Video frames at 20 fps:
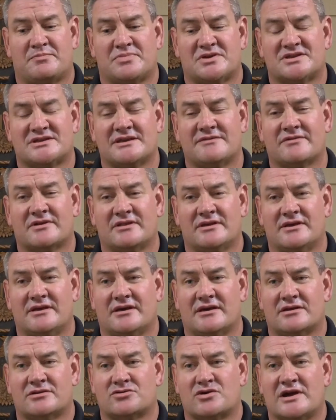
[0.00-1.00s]

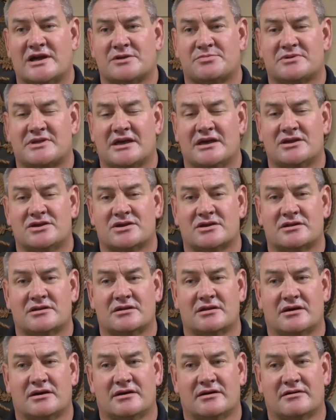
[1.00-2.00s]
Specifically, uh,
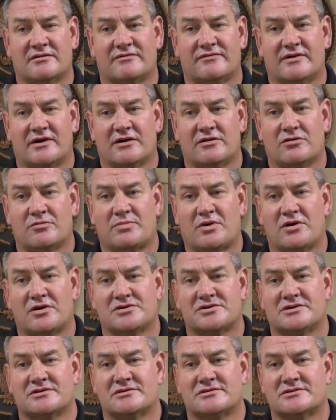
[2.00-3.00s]
transportation of other
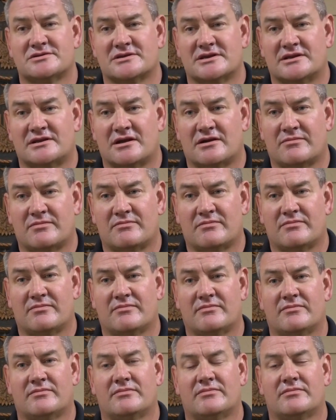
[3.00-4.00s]
persons in their
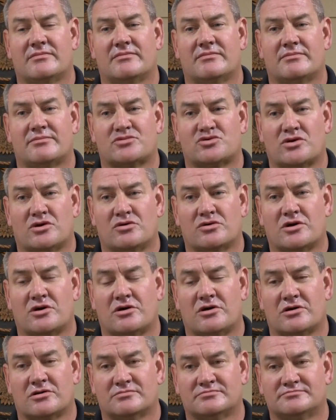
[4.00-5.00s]
patrol car.